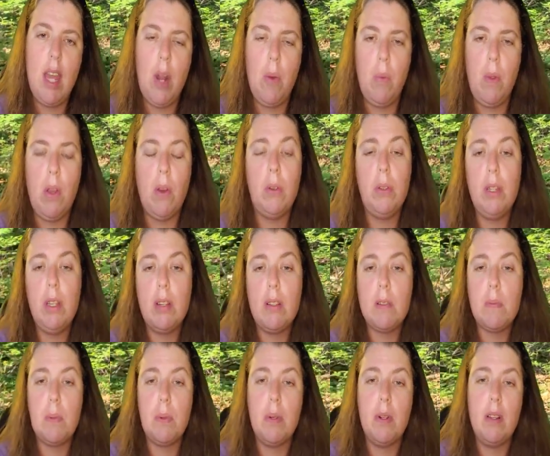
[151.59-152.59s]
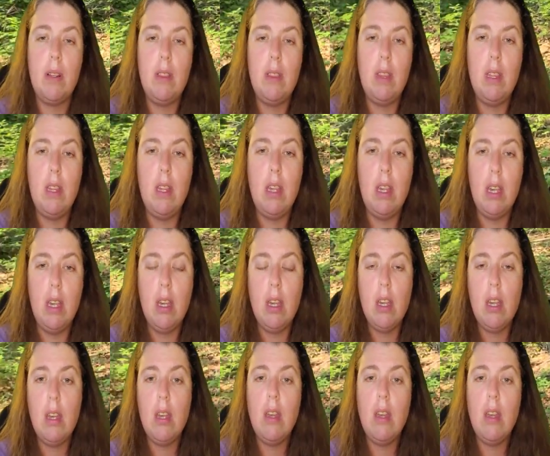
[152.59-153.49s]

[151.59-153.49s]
and we only explored the